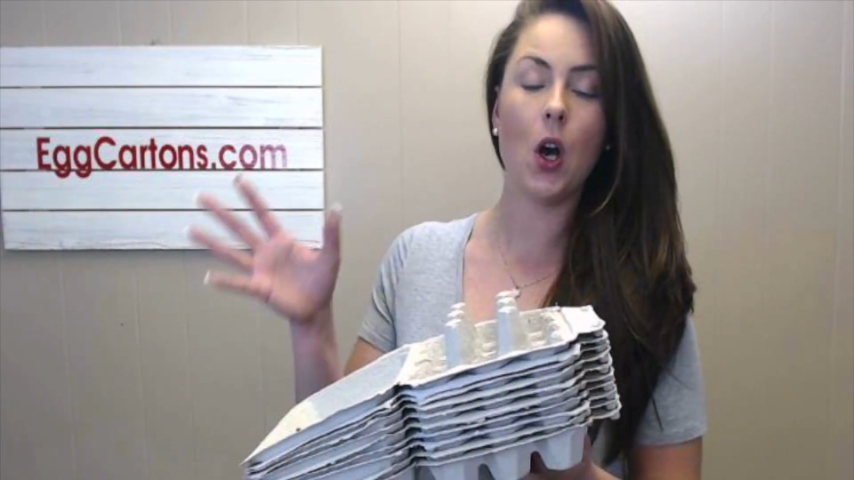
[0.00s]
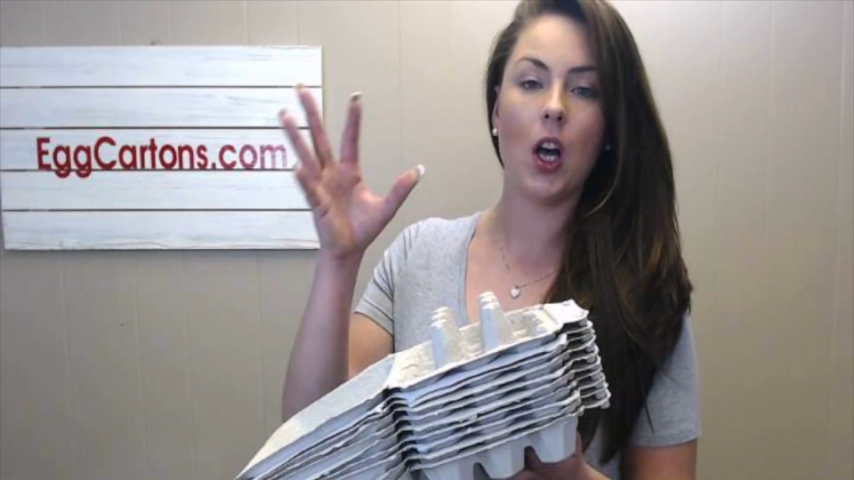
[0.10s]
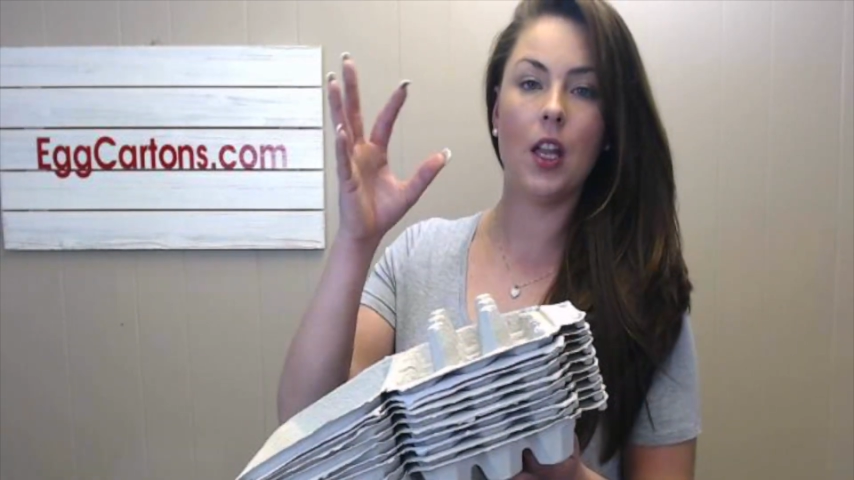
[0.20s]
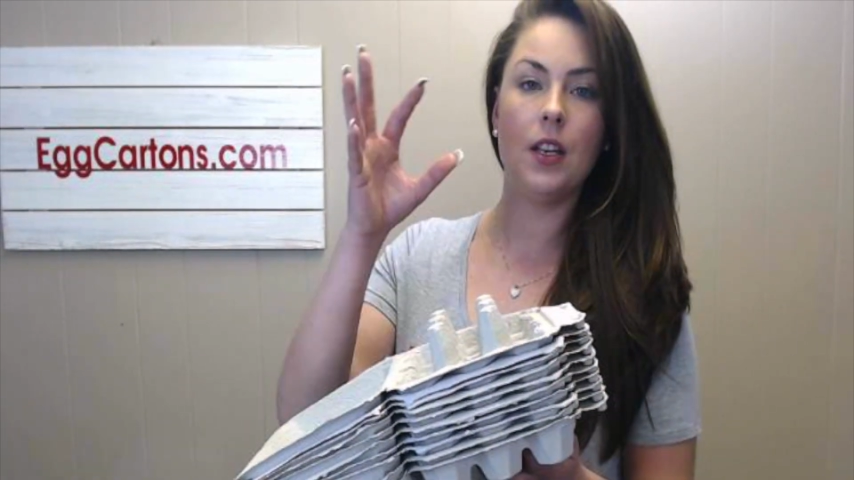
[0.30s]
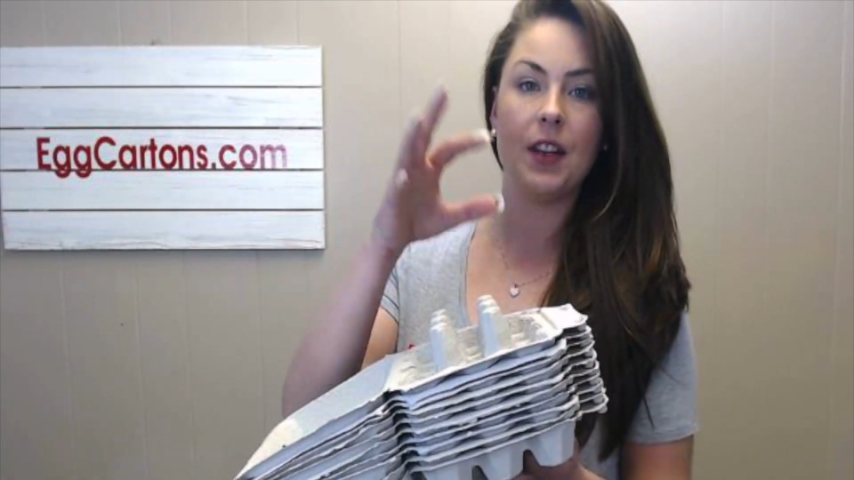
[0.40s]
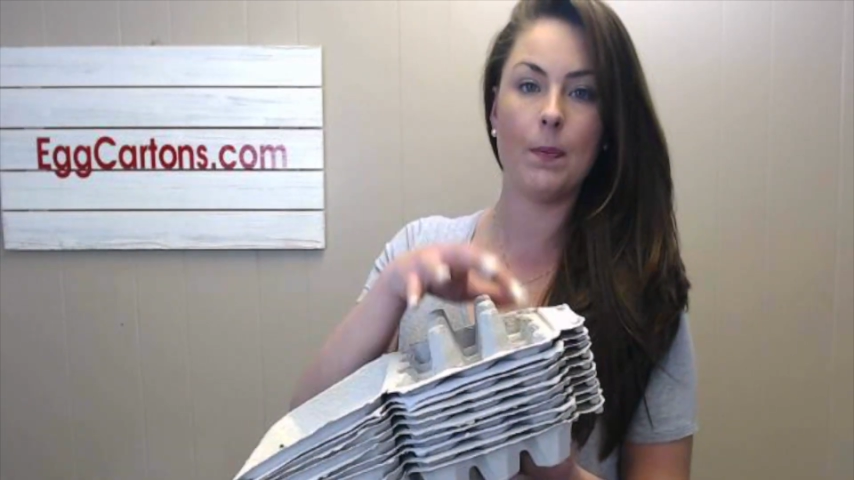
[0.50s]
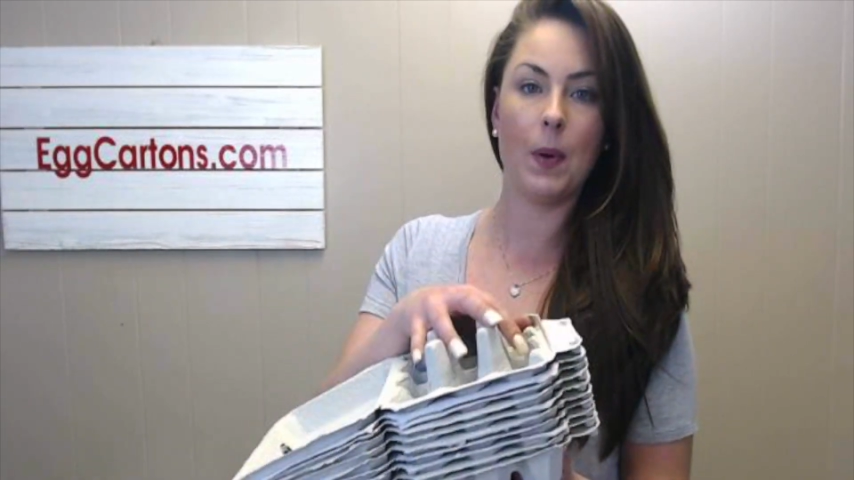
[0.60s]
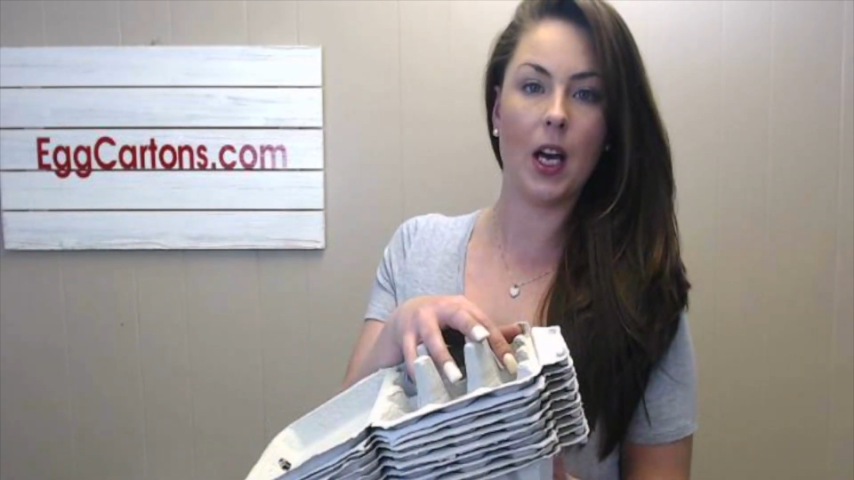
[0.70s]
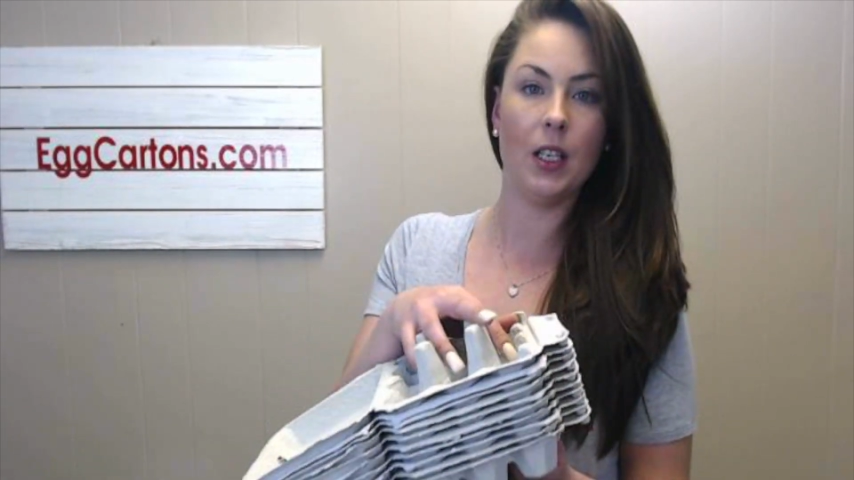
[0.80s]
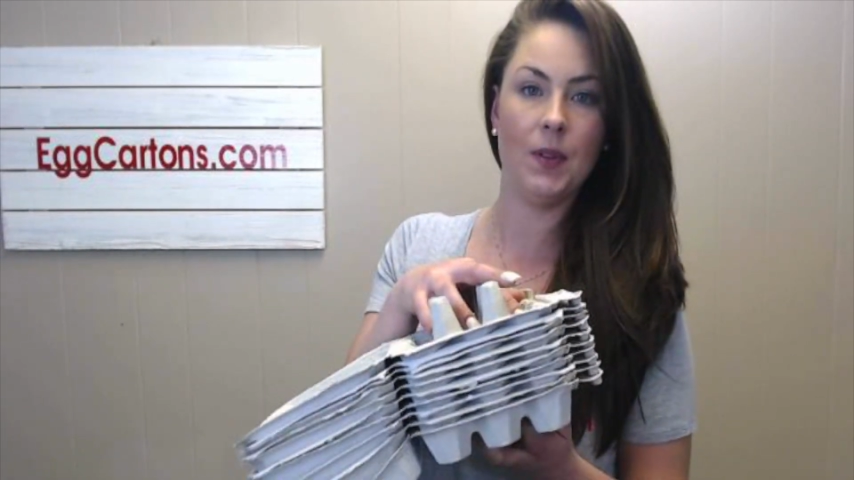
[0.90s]
on the
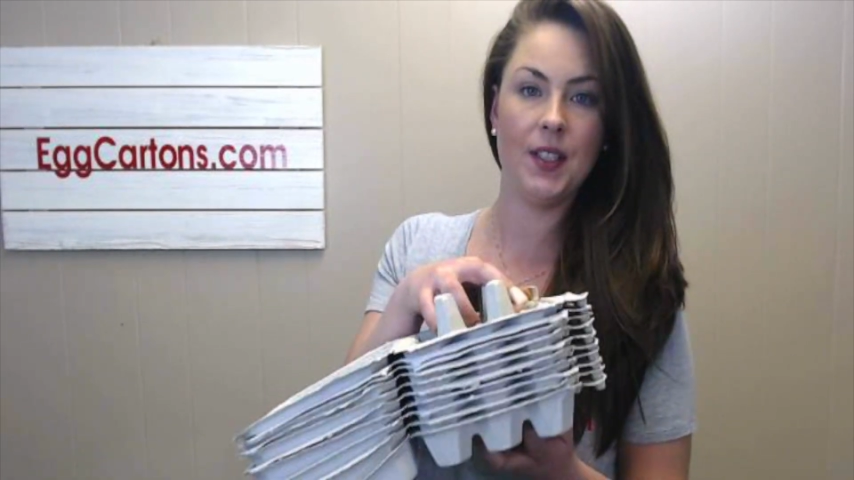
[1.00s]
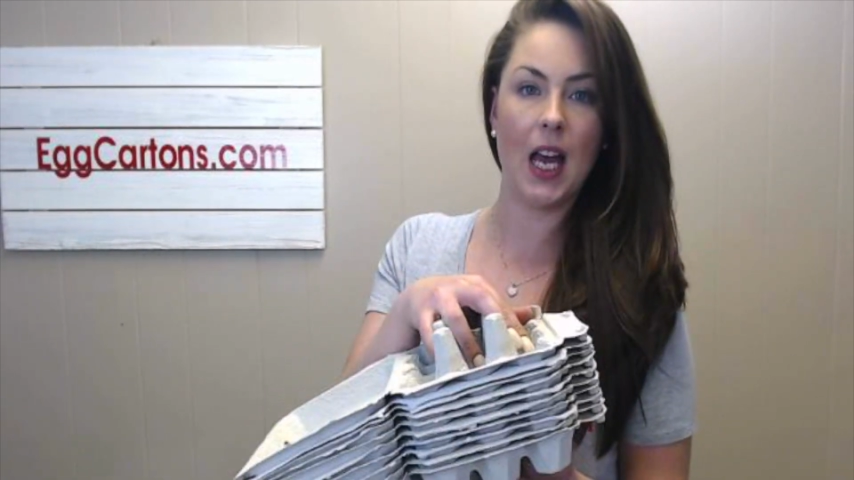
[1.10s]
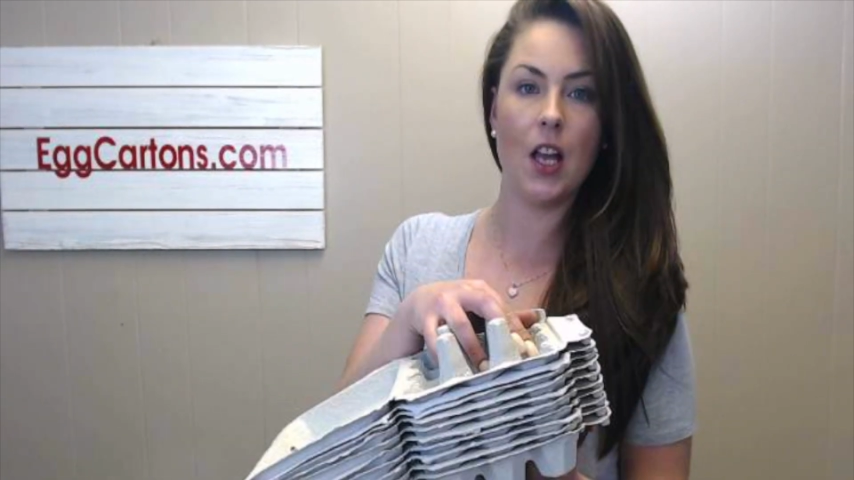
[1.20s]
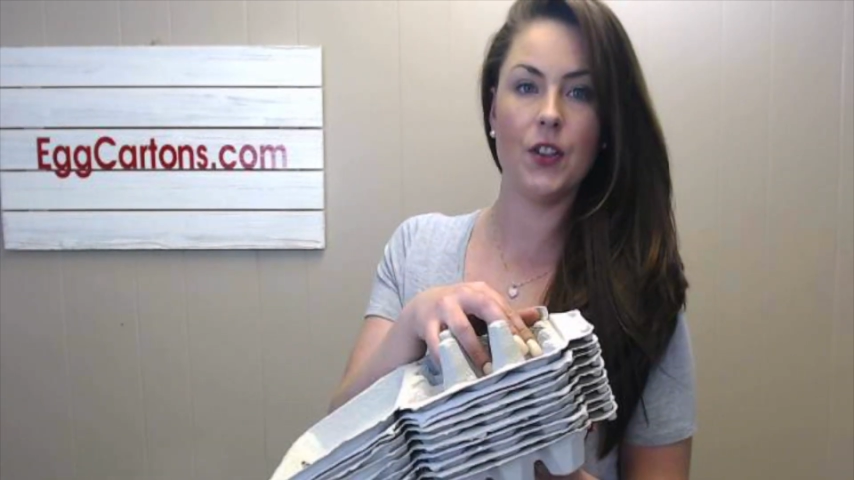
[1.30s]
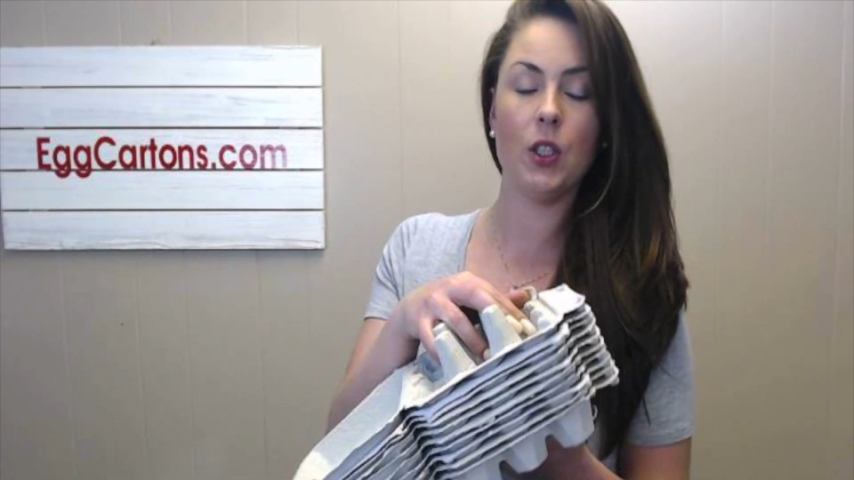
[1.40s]
bottom cells.